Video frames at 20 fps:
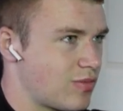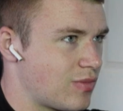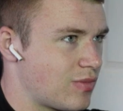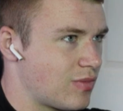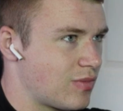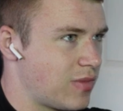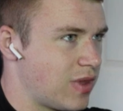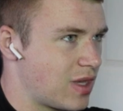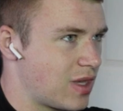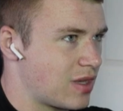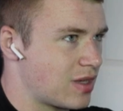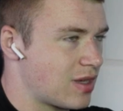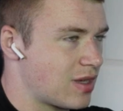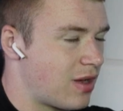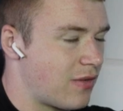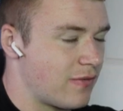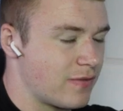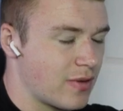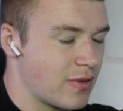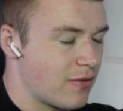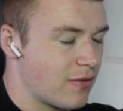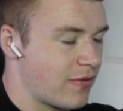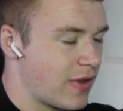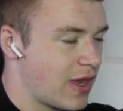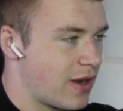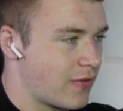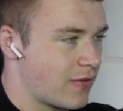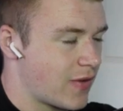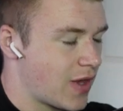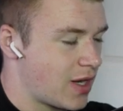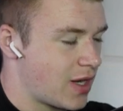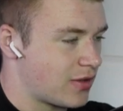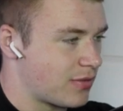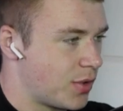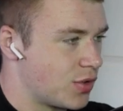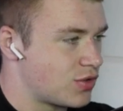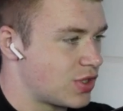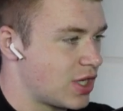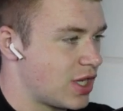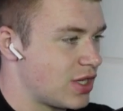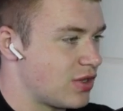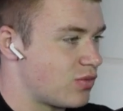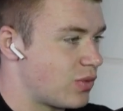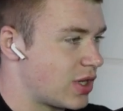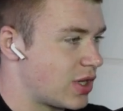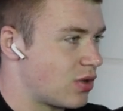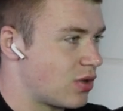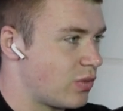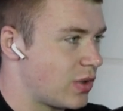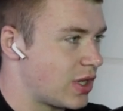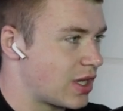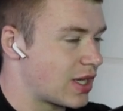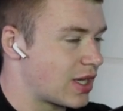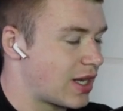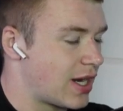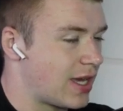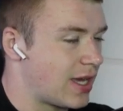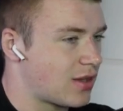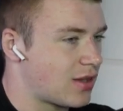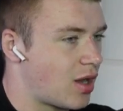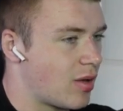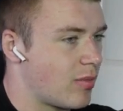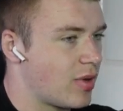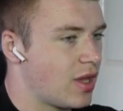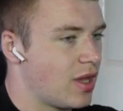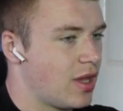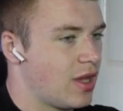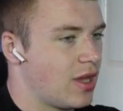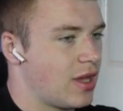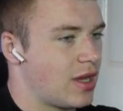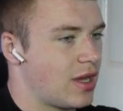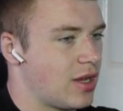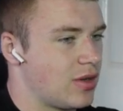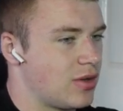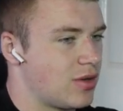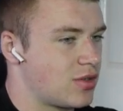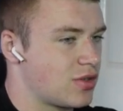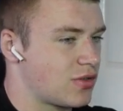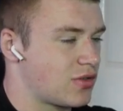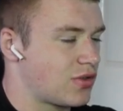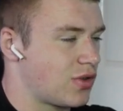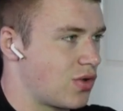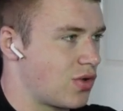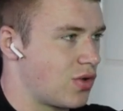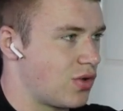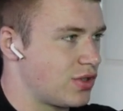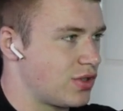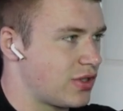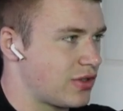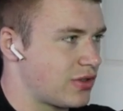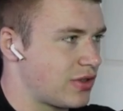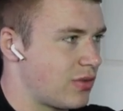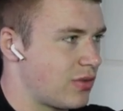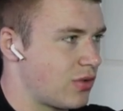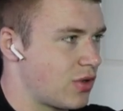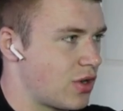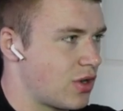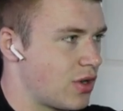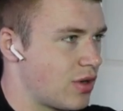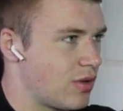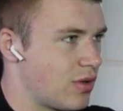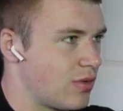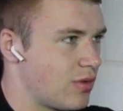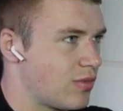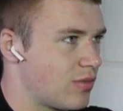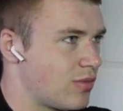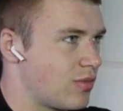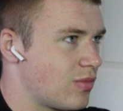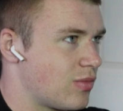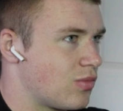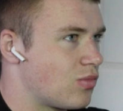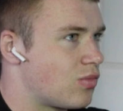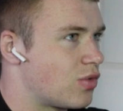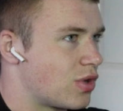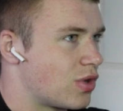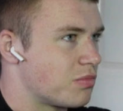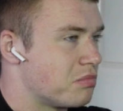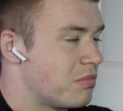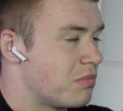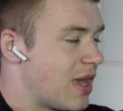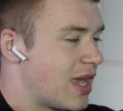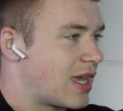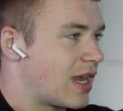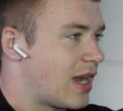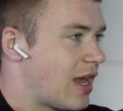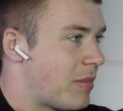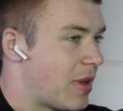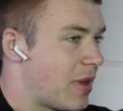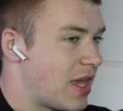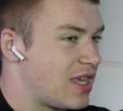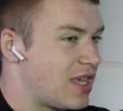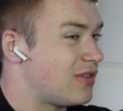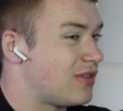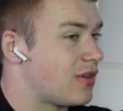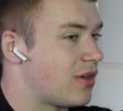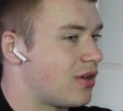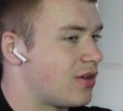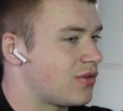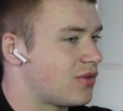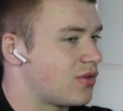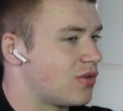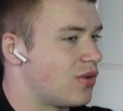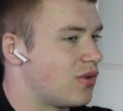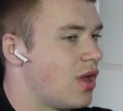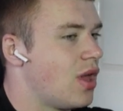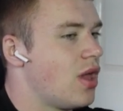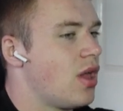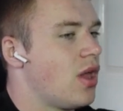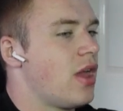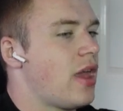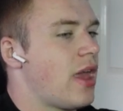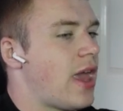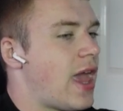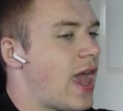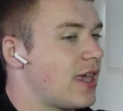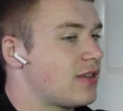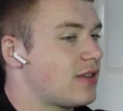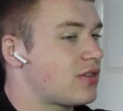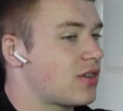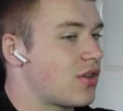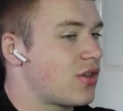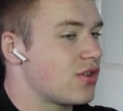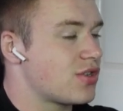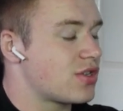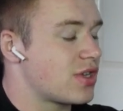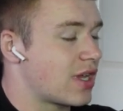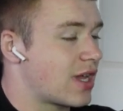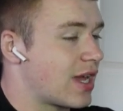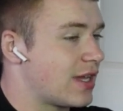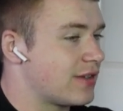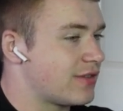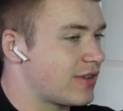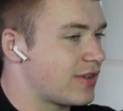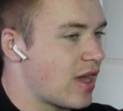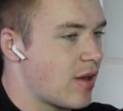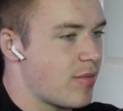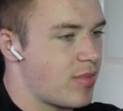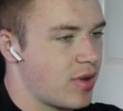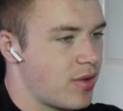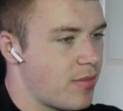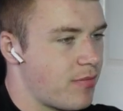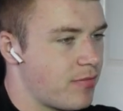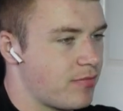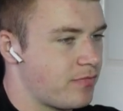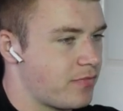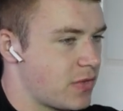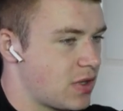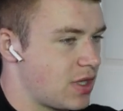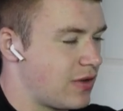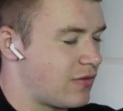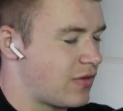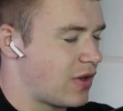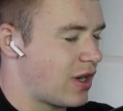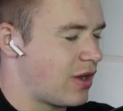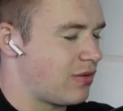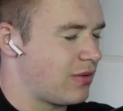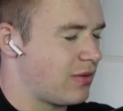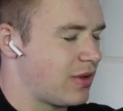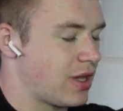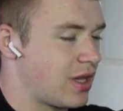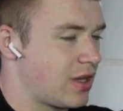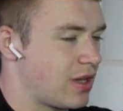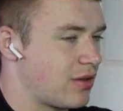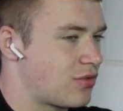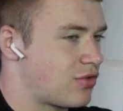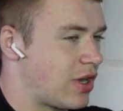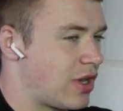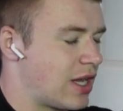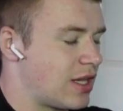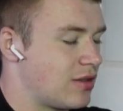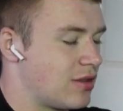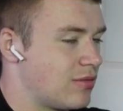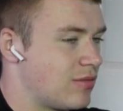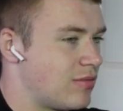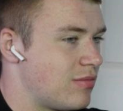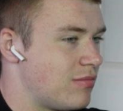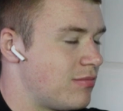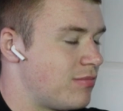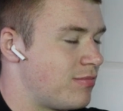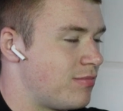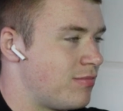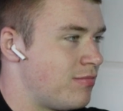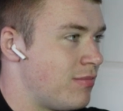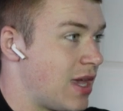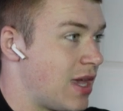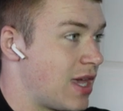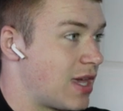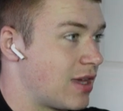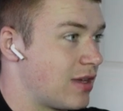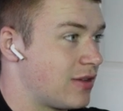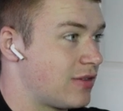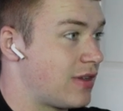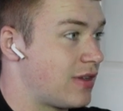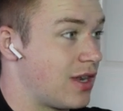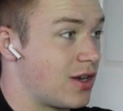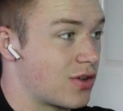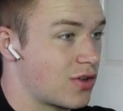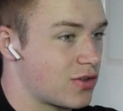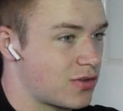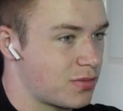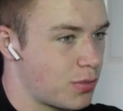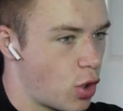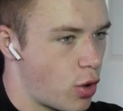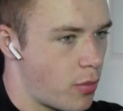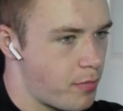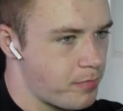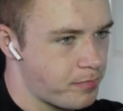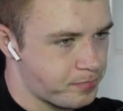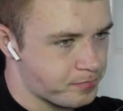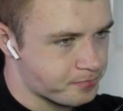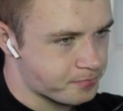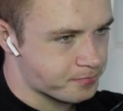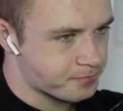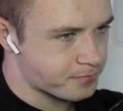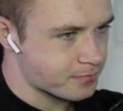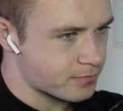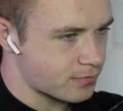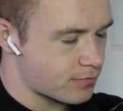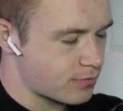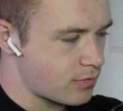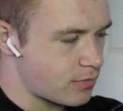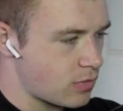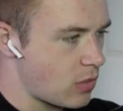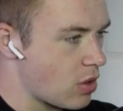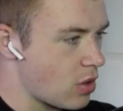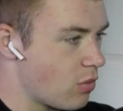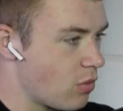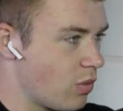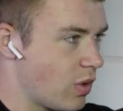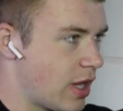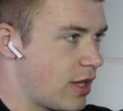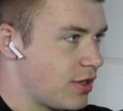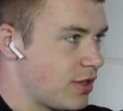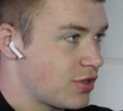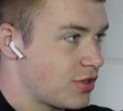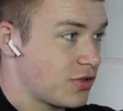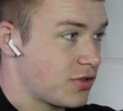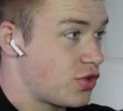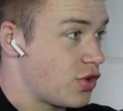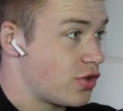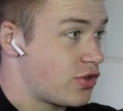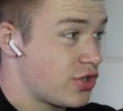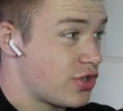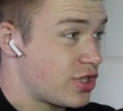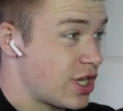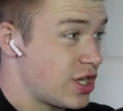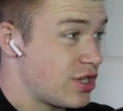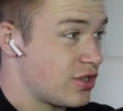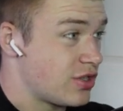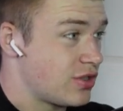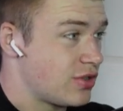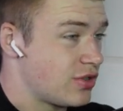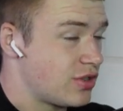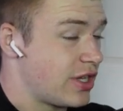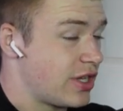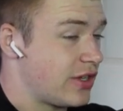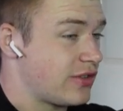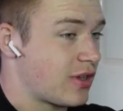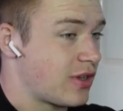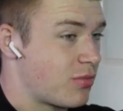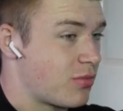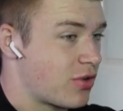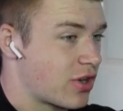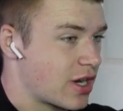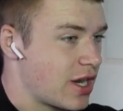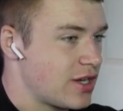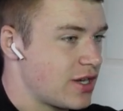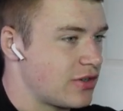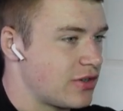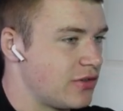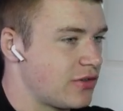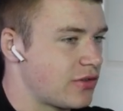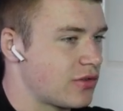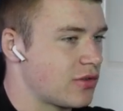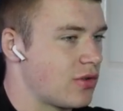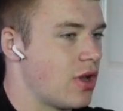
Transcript: like a very, very small change week on week can add up, and just unconsciously we're making it a bit easier. So execution can slip, even if we like try and make it stay in a good spot. just due to chasing progression. So